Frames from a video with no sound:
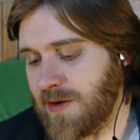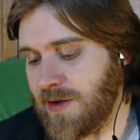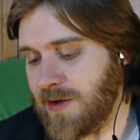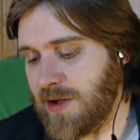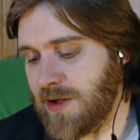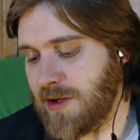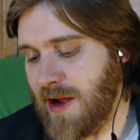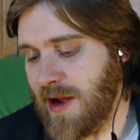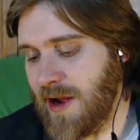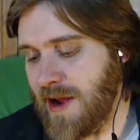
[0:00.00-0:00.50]

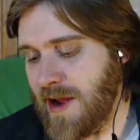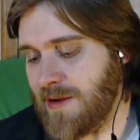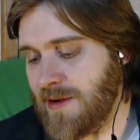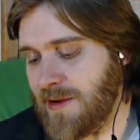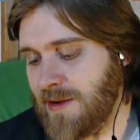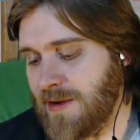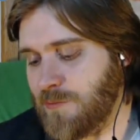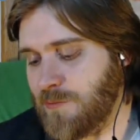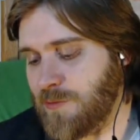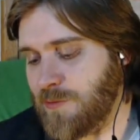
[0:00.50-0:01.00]
I
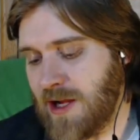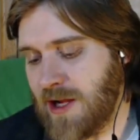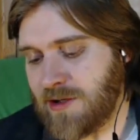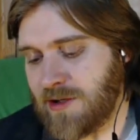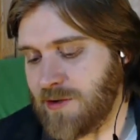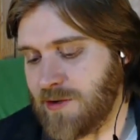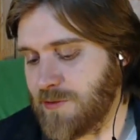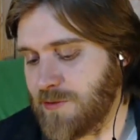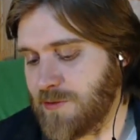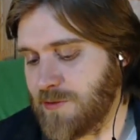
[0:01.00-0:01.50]
would not go
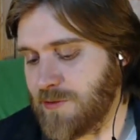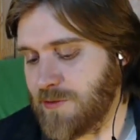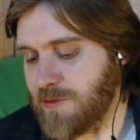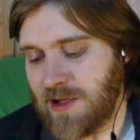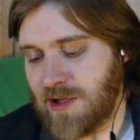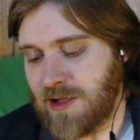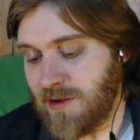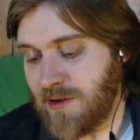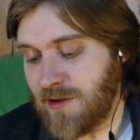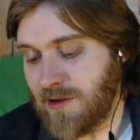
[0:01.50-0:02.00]
see any of
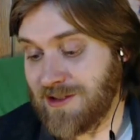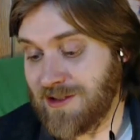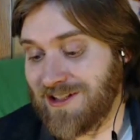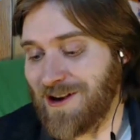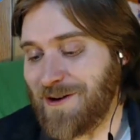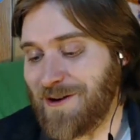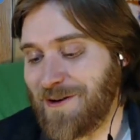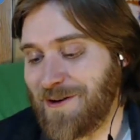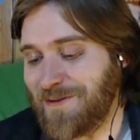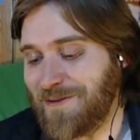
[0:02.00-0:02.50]
these
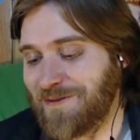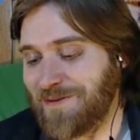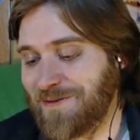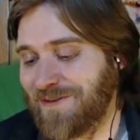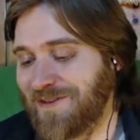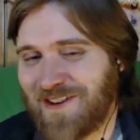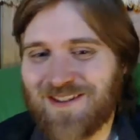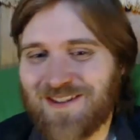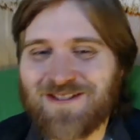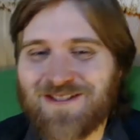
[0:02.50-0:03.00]
so
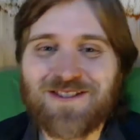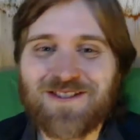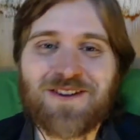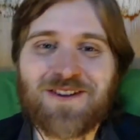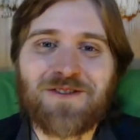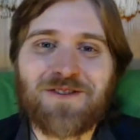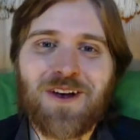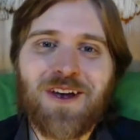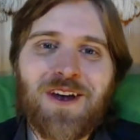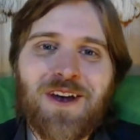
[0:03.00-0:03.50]
far. So
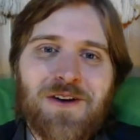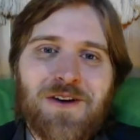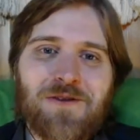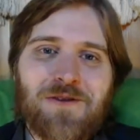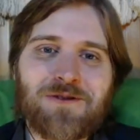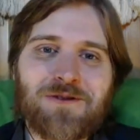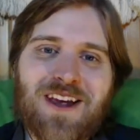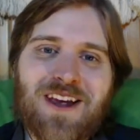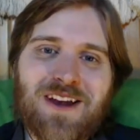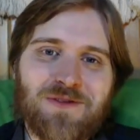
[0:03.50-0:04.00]
we're
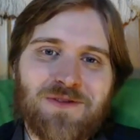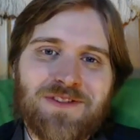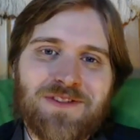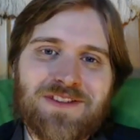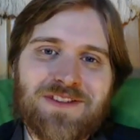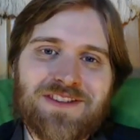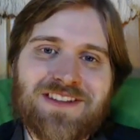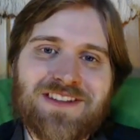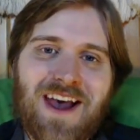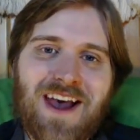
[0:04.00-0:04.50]
10 movies
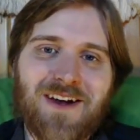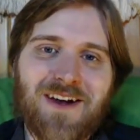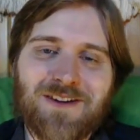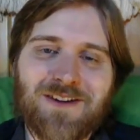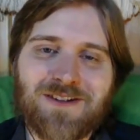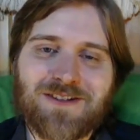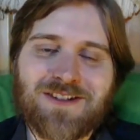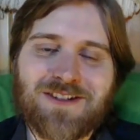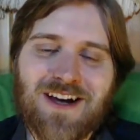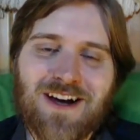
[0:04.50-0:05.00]
down in
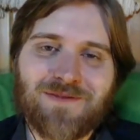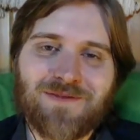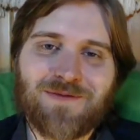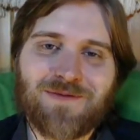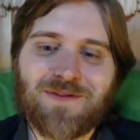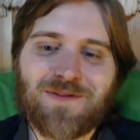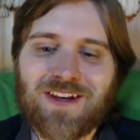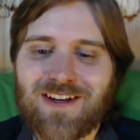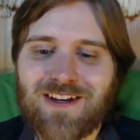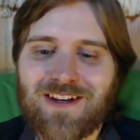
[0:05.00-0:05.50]
our top
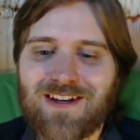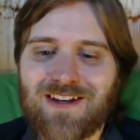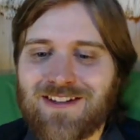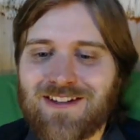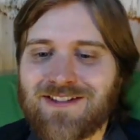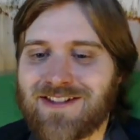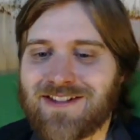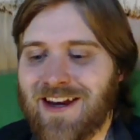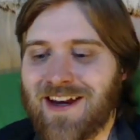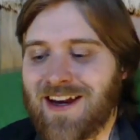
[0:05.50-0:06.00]
15 list,
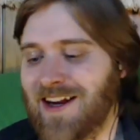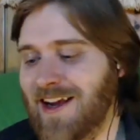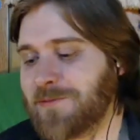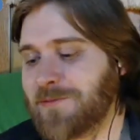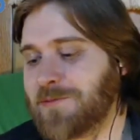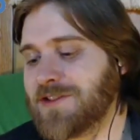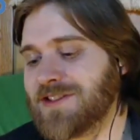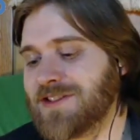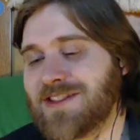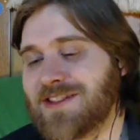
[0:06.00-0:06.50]
and I
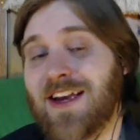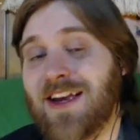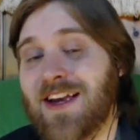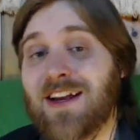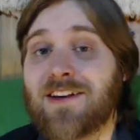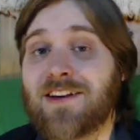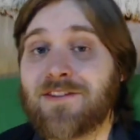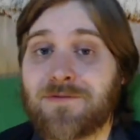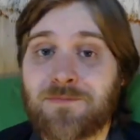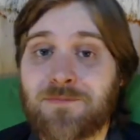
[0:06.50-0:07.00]
wouldn't see any
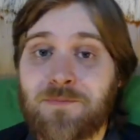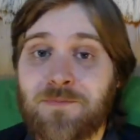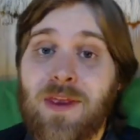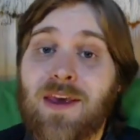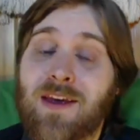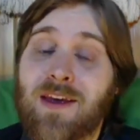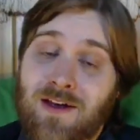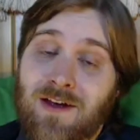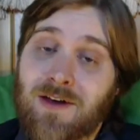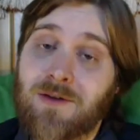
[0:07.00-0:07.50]
of them.
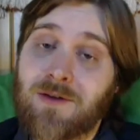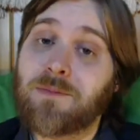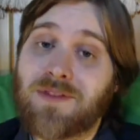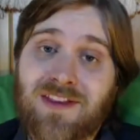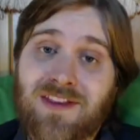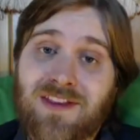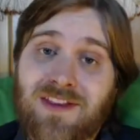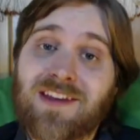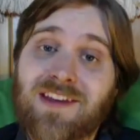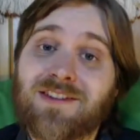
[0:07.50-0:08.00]
But
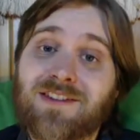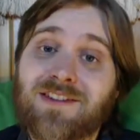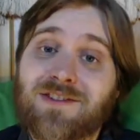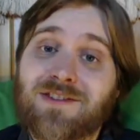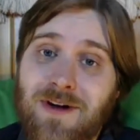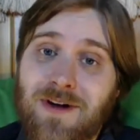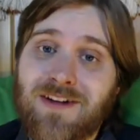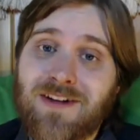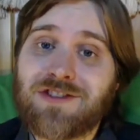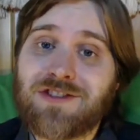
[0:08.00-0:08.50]
things are about to
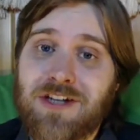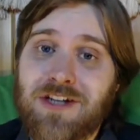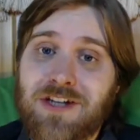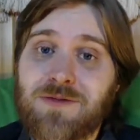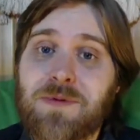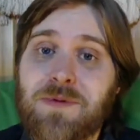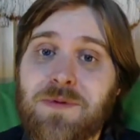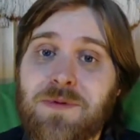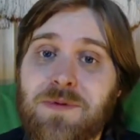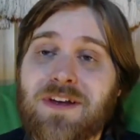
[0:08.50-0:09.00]
change
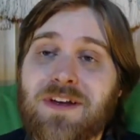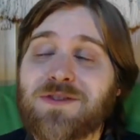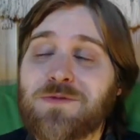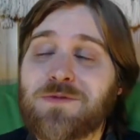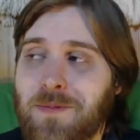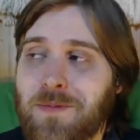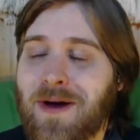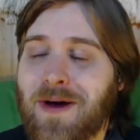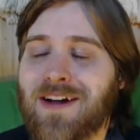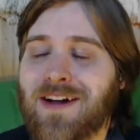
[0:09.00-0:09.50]
because we're
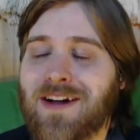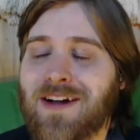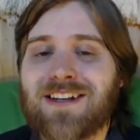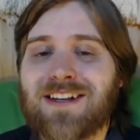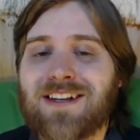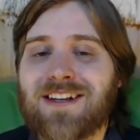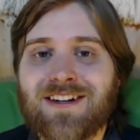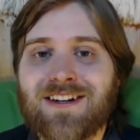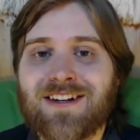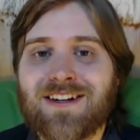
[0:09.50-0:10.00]
about to get
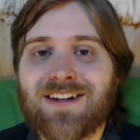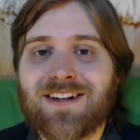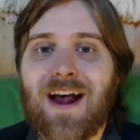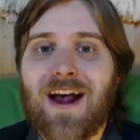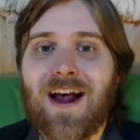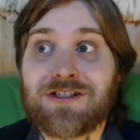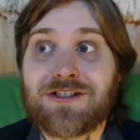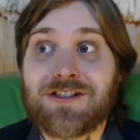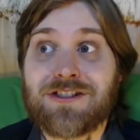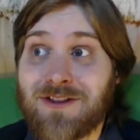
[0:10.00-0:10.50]
into
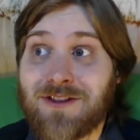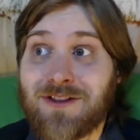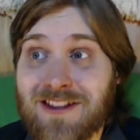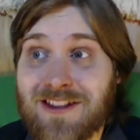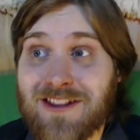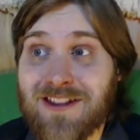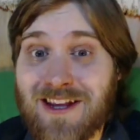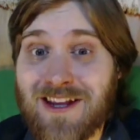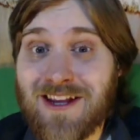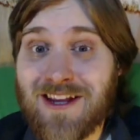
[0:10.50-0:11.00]
action. Now,
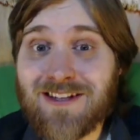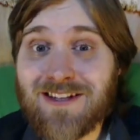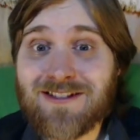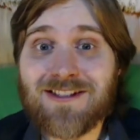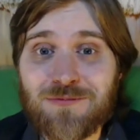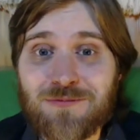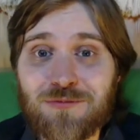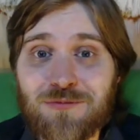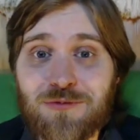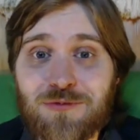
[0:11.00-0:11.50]
this is
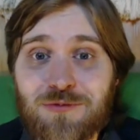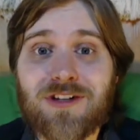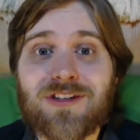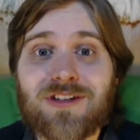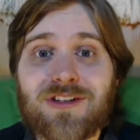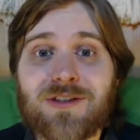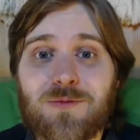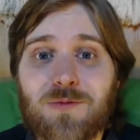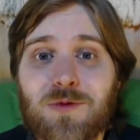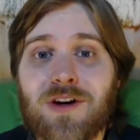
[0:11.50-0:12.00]
really
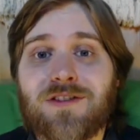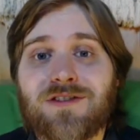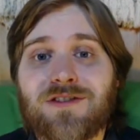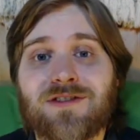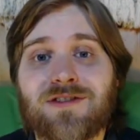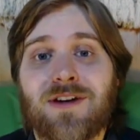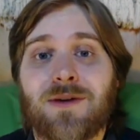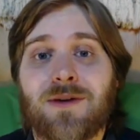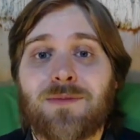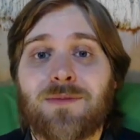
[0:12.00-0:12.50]
where the
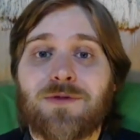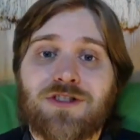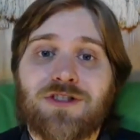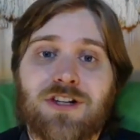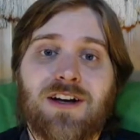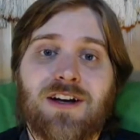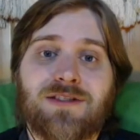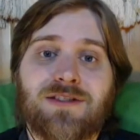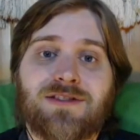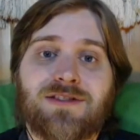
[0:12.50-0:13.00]
summer
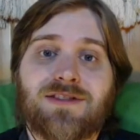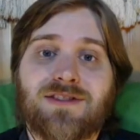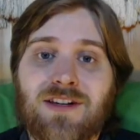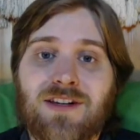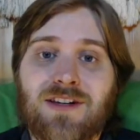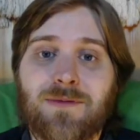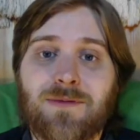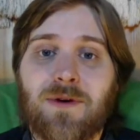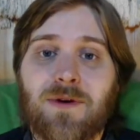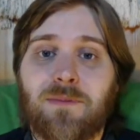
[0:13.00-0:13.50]
shines. The
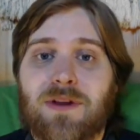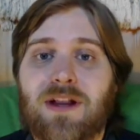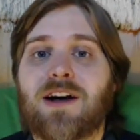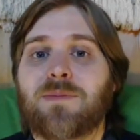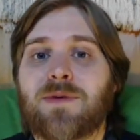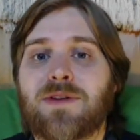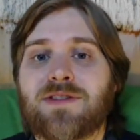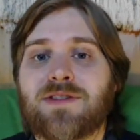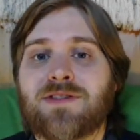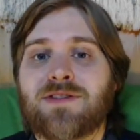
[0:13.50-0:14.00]
summer
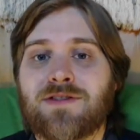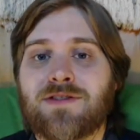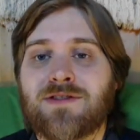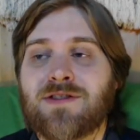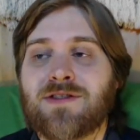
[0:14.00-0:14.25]
blockbusters